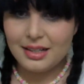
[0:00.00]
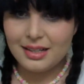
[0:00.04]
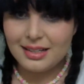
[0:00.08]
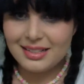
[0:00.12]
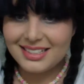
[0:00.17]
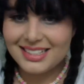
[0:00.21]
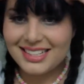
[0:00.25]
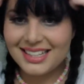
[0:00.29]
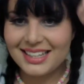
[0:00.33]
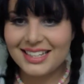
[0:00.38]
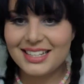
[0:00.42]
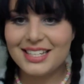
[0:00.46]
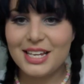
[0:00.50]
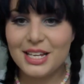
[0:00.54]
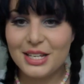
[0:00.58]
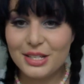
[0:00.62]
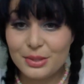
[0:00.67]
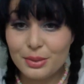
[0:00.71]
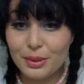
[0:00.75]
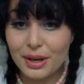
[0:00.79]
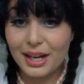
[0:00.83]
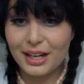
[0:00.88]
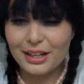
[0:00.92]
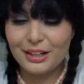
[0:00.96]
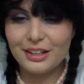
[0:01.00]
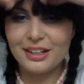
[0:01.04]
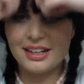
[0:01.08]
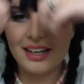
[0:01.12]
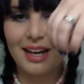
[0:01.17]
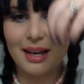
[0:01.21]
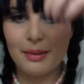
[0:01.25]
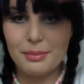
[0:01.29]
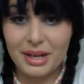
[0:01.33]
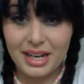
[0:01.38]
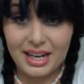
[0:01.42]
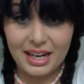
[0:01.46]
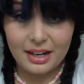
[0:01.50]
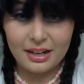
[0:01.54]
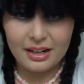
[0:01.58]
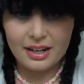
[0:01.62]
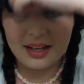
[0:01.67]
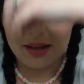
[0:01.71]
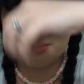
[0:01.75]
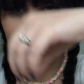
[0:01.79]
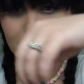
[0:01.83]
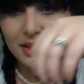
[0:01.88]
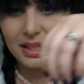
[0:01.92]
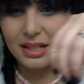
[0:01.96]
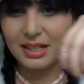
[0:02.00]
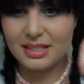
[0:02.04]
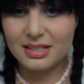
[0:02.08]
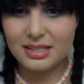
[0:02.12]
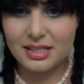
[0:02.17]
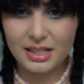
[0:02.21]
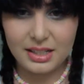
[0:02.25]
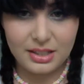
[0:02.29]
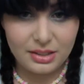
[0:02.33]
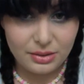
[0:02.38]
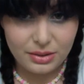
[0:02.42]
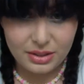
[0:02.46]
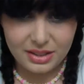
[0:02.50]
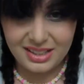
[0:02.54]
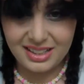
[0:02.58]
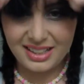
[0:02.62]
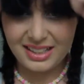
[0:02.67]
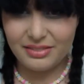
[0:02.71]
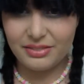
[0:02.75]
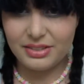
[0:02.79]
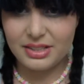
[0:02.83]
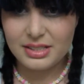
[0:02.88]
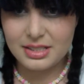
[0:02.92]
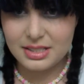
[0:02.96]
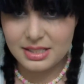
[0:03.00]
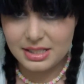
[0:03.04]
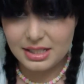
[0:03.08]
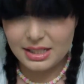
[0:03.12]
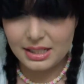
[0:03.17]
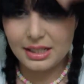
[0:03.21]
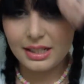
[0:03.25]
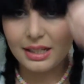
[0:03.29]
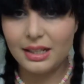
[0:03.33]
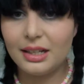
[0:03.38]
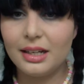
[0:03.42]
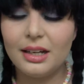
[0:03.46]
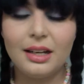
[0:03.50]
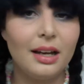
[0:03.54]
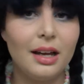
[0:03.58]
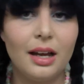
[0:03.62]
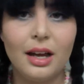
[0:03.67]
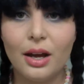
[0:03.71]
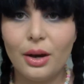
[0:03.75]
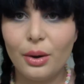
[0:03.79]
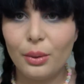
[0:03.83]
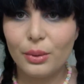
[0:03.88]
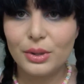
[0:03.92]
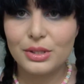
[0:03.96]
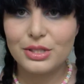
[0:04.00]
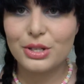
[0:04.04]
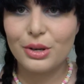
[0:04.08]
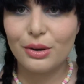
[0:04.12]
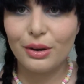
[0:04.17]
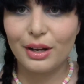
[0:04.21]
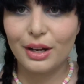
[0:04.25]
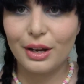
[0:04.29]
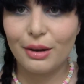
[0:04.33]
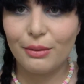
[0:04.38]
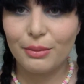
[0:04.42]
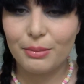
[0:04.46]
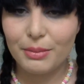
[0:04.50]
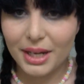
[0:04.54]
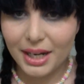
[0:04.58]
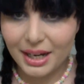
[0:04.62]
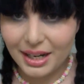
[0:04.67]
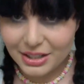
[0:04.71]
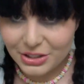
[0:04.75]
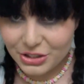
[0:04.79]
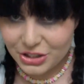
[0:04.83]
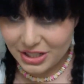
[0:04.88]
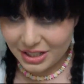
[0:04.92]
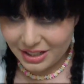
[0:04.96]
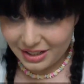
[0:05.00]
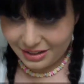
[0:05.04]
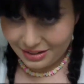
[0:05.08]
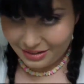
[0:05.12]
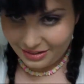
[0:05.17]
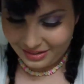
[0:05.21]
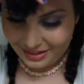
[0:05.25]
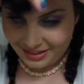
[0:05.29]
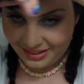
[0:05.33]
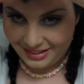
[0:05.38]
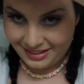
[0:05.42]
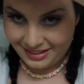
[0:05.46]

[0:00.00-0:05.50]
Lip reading: See, this is why I couldn't have my hair down, because then you couldn't even see what's going on with my eyeshadow.